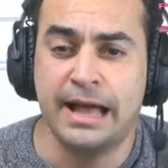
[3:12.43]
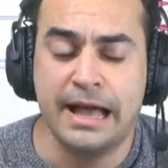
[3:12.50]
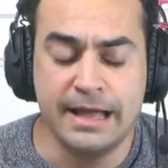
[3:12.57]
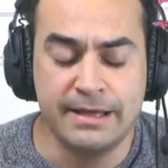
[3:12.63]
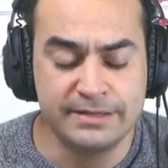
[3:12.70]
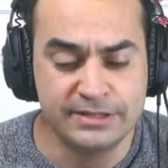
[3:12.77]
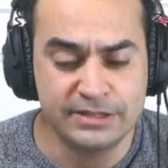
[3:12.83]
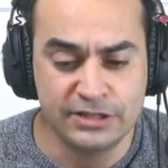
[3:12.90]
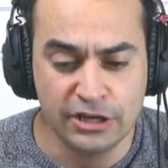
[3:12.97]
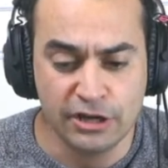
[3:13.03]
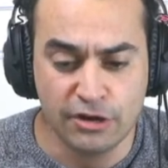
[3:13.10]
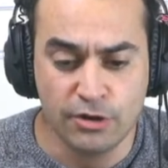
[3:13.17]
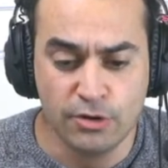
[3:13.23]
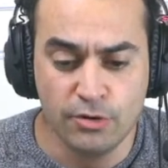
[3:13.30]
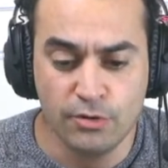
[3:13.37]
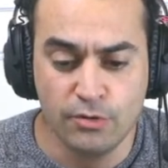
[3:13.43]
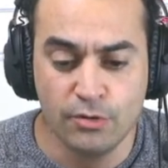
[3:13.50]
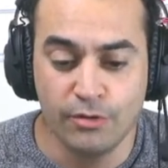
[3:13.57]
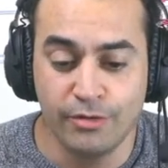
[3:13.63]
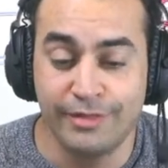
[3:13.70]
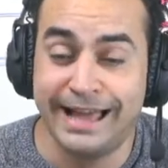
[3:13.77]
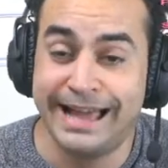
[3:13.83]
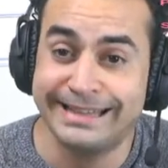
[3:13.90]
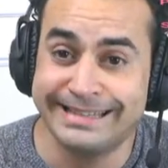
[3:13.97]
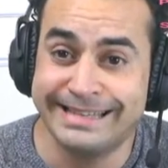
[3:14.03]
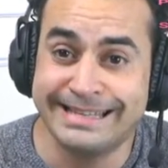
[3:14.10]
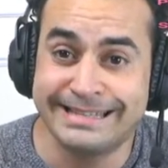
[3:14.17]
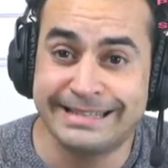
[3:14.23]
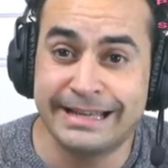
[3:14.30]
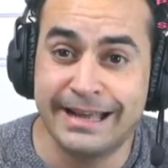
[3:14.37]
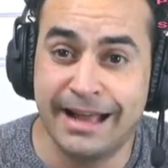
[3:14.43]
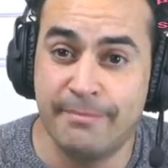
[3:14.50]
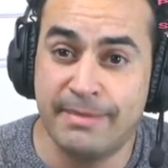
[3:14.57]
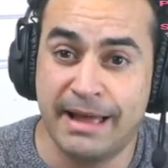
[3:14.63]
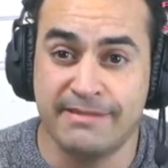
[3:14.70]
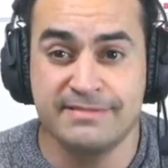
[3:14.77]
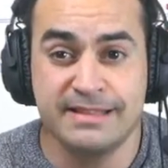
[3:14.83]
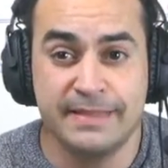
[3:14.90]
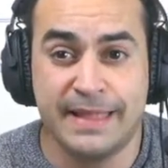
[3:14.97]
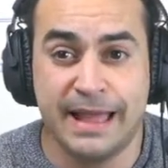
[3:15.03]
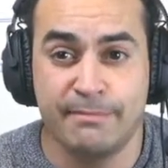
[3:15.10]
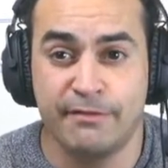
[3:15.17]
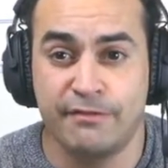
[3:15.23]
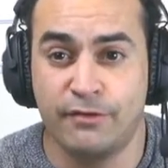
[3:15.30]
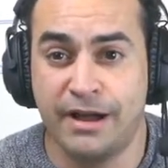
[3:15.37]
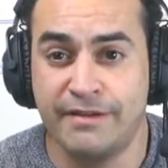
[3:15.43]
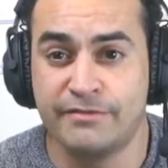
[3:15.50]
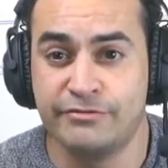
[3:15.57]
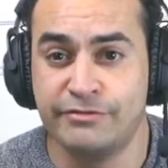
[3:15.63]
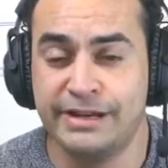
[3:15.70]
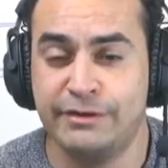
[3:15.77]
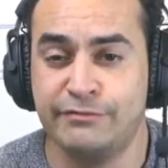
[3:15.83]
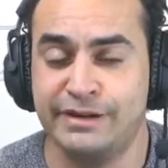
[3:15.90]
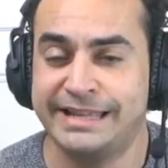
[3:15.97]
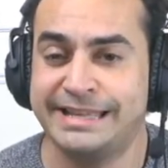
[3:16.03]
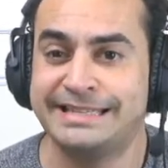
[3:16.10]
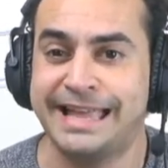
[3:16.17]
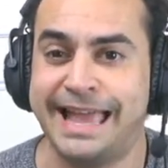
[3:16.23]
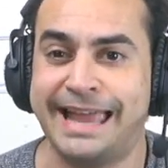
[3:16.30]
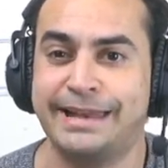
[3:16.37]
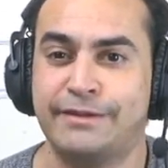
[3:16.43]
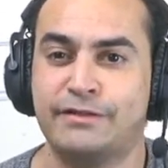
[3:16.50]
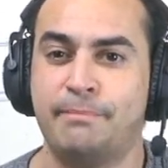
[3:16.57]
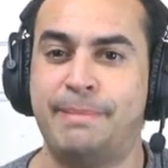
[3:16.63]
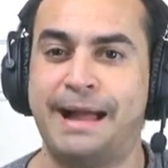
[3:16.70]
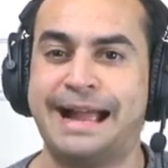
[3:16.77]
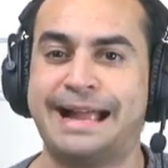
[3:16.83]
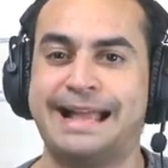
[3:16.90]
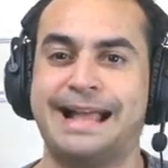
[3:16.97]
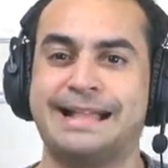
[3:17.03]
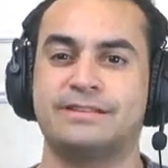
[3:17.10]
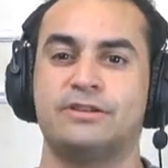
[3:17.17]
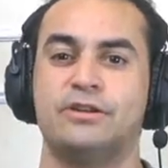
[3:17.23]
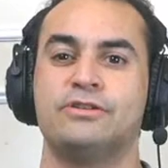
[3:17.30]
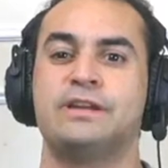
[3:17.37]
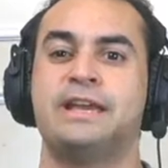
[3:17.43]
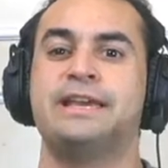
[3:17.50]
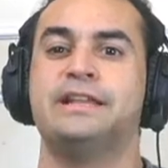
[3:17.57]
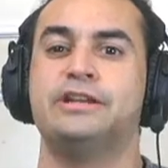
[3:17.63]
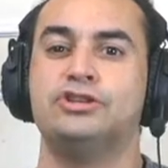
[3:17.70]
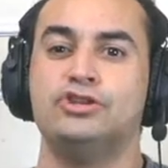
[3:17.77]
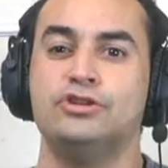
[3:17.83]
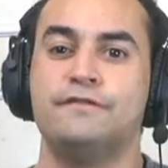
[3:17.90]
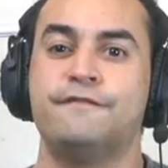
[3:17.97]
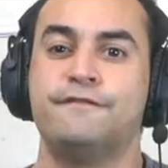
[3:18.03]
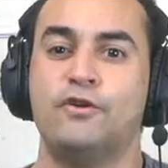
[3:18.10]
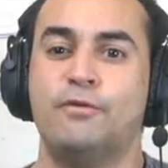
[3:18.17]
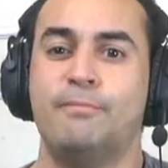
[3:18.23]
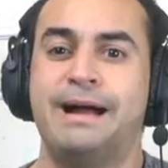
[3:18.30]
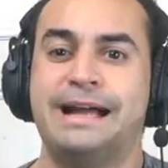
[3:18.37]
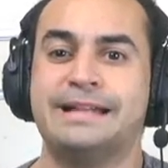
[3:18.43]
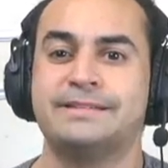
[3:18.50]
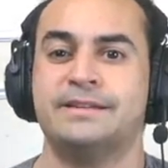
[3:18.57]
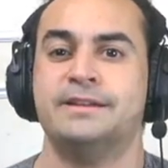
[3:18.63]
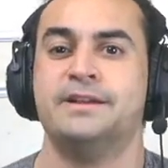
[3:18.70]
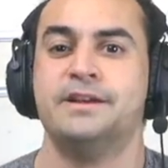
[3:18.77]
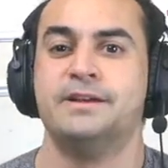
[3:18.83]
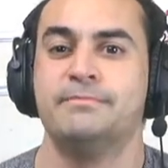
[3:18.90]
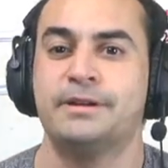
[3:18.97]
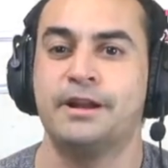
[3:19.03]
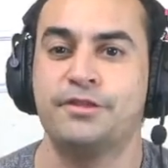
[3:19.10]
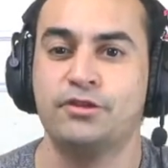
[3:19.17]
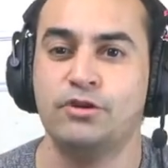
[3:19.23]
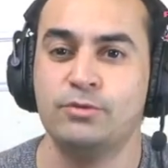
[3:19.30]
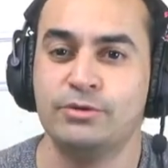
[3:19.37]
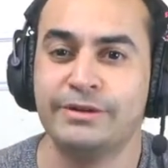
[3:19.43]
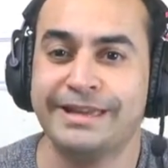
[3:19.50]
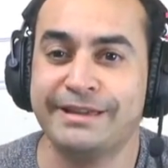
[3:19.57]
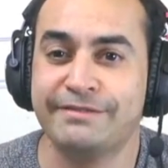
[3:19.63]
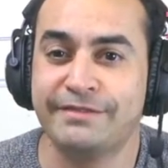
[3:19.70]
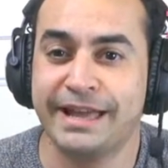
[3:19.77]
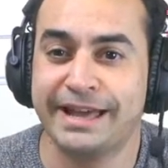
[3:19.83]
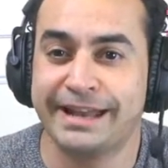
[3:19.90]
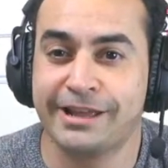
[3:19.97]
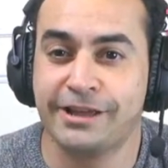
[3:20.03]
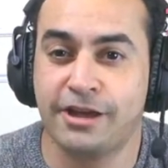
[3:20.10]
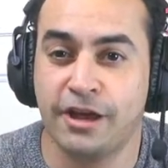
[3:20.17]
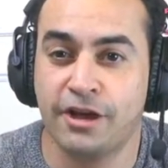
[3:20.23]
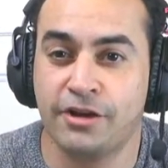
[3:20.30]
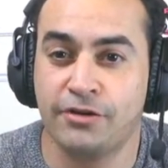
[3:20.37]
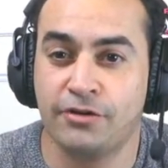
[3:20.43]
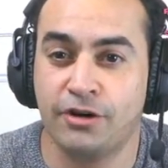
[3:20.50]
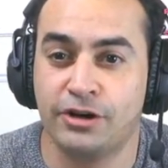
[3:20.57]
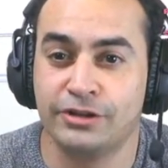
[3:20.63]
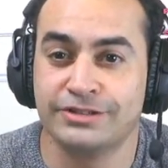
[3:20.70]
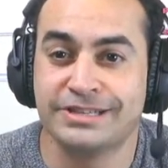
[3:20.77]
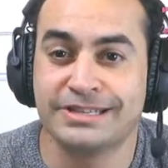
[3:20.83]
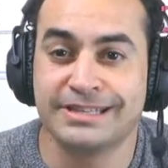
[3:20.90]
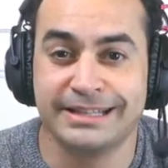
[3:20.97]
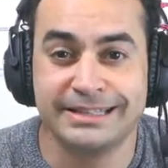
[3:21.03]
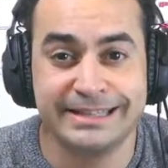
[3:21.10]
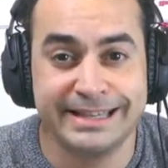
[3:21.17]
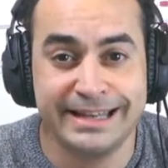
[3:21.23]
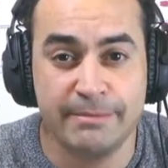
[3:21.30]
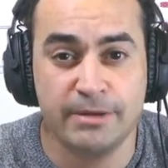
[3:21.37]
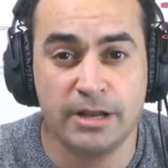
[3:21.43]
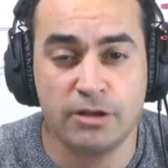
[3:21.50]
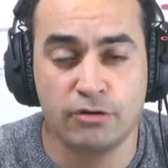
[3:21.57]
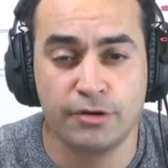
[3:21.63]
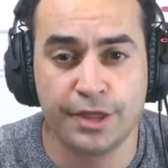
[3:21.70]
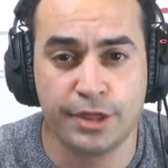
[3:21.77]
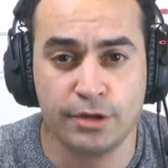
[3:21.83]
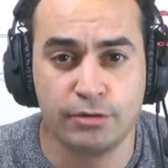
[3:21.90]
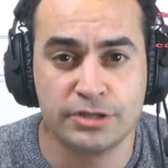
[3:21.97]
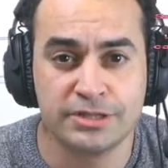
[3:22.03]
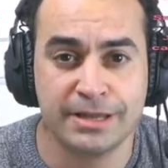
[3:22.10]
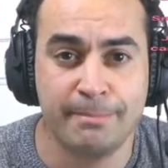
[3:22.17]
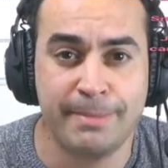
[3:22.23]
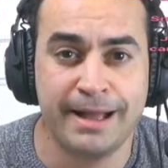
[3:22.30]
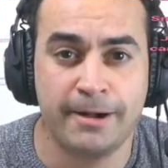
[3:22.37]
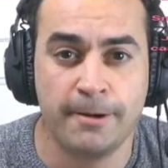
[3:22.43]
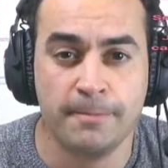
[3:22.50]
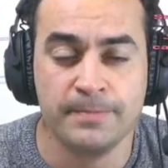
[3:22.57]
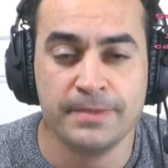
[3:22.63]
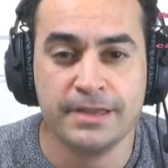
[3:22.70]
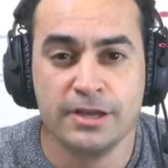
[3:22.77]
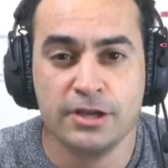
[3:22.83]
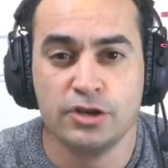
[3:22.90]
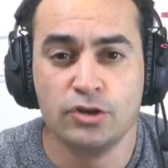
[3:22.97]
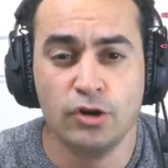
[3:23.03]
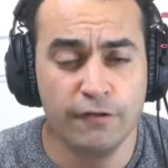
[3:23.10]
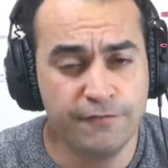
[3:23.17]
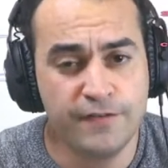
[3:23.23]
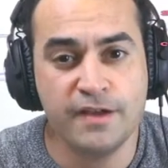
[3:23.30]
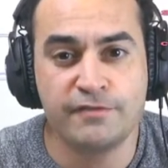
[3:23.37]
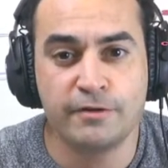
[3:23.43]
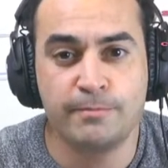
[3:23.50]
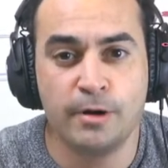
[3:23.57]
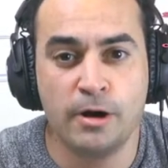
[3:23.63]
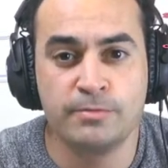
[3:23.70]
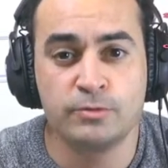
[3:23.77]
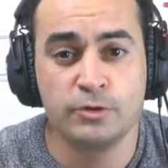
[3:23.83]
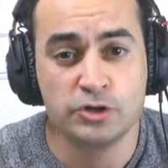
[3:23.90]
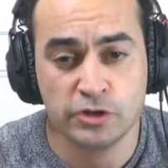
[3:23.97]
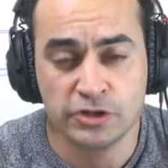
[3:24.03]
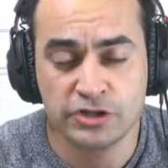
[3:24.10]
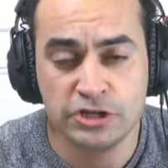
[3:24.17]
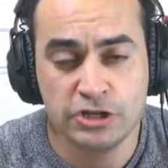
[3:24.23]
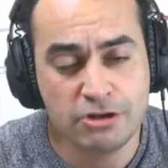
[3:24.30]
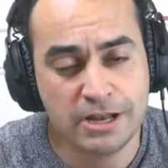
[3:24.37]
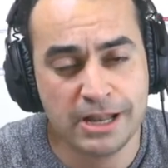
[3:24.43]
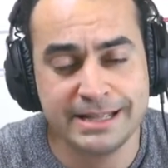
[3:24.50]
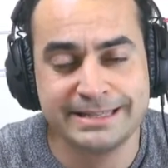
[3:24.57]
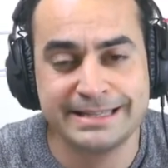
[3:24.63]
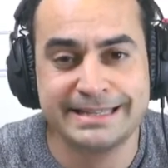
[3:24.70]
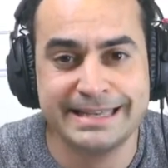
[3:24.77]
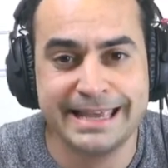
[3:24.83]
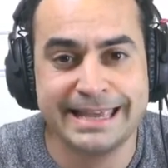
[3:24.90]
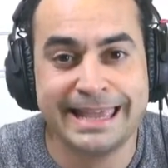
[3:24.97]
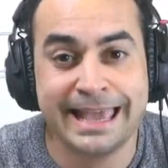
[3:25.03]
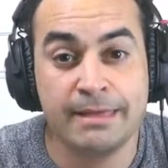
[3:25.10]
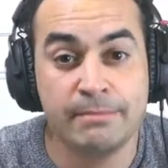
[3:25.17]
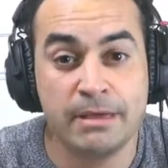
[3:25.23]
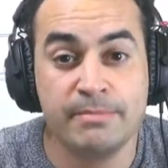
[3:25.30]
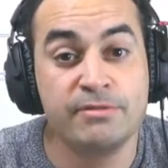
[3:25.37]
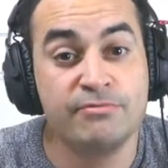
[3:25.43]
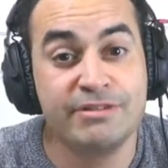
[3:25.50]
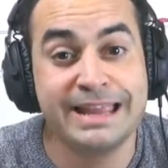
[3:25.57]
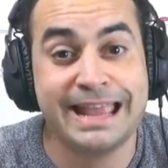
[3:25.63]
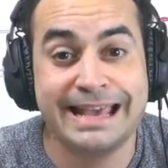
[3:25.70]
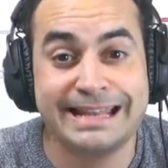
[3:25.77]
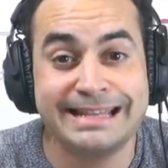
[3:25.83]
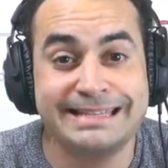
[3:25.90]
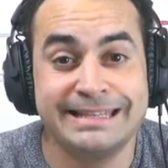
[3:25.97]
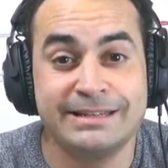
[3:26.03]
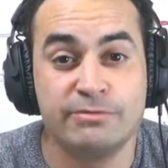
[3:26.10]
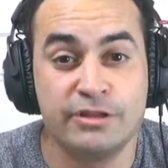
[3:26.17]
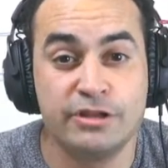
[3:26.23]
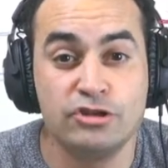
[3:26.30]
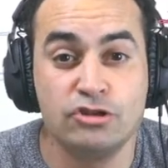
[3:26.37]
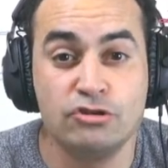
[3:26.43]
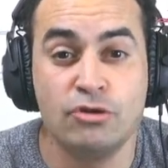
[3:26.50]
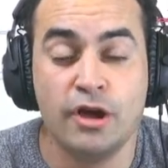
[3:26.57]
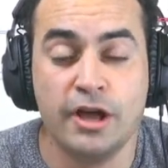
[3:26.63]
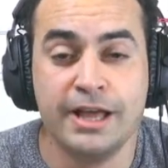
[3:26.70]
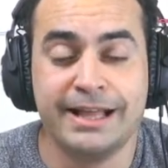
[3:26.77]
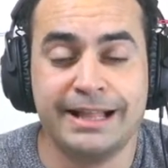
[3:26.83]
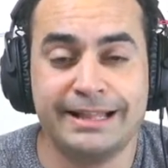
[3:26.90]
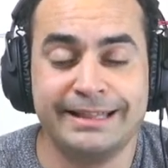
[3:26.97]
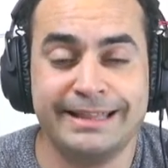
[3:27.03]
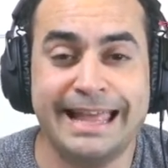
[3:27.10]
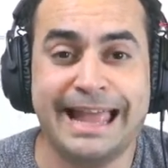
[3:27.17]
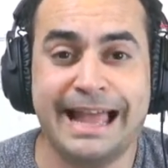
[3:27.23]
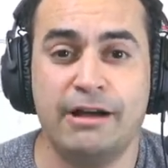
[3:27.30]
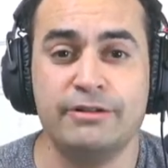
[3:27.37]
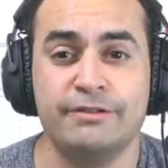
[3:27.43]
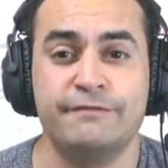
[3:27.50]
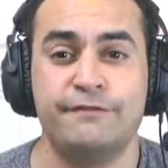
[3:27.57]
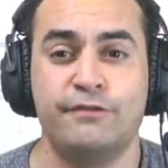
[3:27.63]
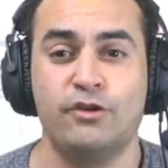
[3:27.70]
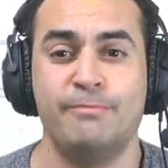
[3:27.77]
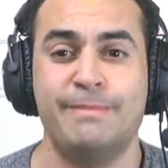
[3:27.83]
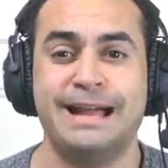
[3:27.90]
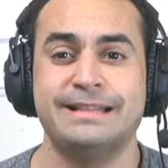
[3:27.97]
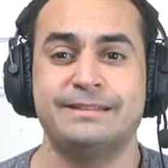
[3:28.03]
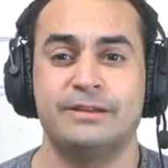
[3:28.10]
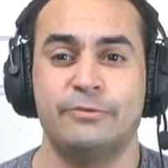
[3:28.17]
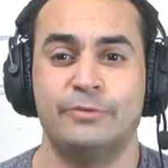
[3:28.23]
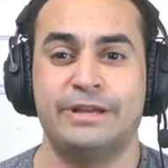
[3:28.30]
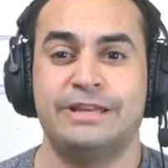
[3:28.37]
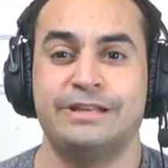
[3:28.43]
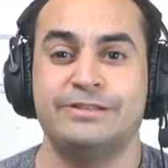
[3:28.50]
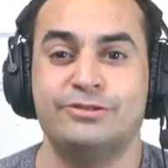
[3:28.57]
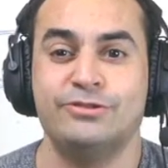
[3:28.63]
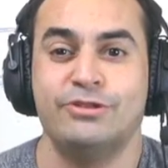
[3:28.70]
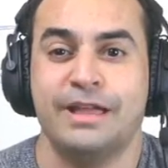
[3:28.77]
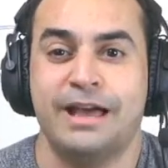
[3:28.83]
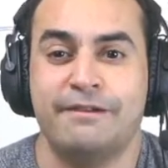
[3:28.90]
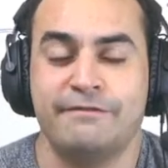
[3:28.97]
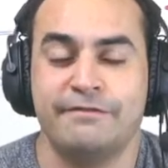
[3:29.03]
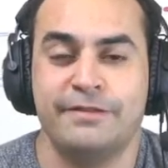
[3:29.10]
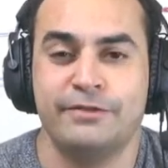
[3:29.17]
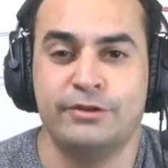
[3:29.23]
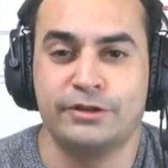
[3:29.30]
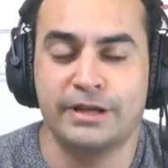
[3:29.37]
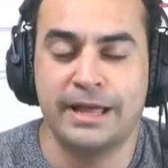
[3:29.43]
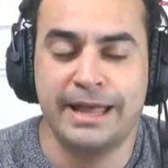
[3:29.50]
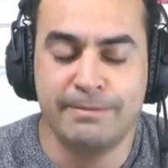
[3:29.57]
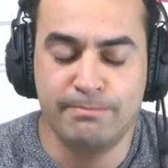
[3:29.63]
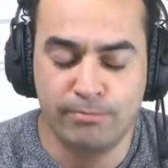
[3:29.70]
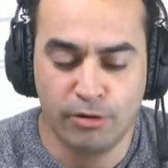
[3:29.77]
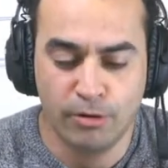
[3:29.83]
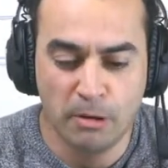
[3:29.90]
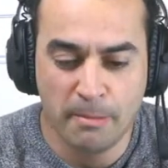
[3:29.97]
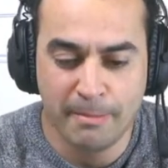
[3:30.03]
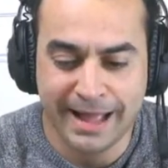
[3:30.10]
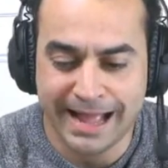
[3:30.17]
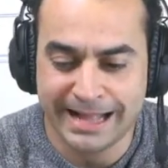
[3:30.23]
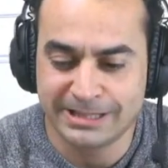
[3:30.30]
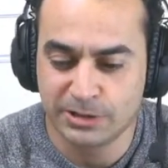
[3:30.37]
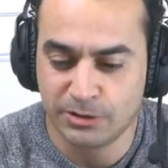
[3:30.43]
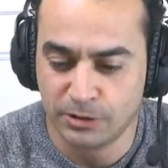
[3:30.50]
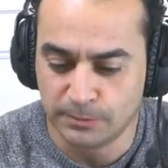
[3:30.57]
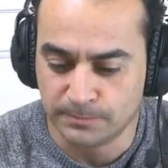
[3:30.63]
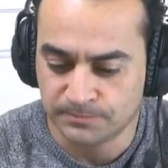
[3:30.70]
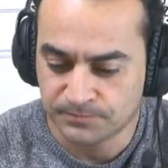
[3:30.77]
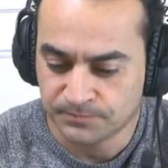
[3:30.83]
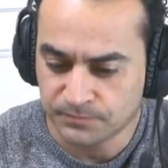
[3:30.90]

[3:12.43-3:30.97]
So that is to come. Haven't done that before. I haven't really released any of the back catalogue in a new format, but I thought we'll give that a go on Sunday. Let me know your thoughts about your favourite pops, which ones you'd like to see again, maybe re-edited with the new layout and format. We can do that, not a problem at all.